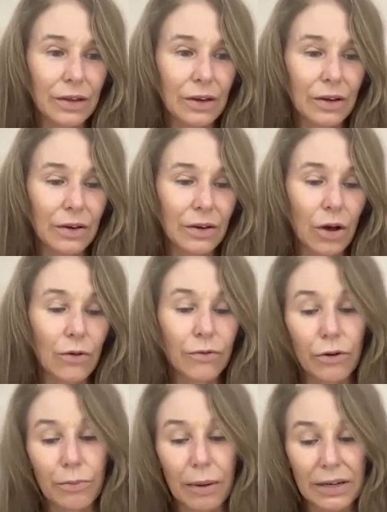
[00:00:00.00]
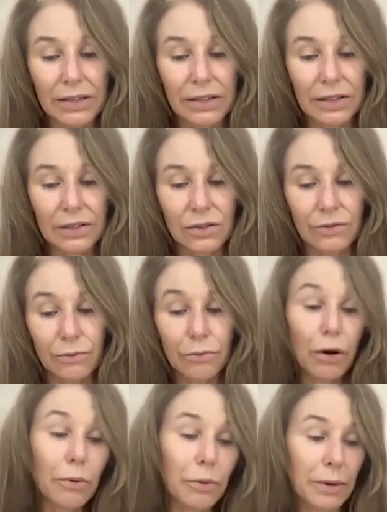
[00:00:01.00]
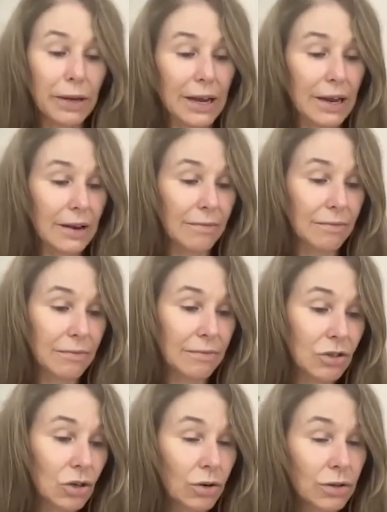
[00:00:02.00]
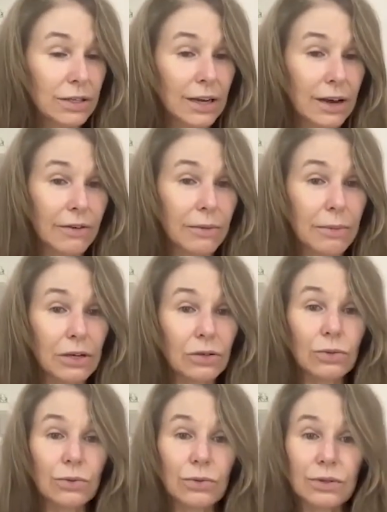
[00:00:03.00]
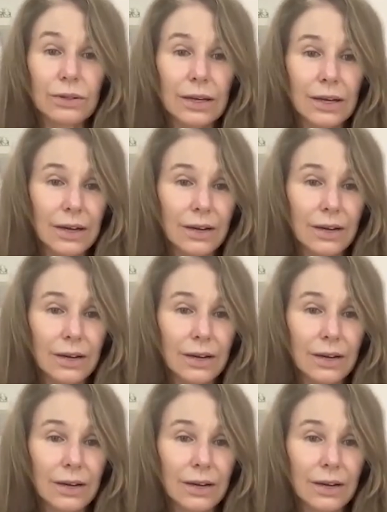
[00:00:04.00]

the overabundance of probably toxic heavy metals,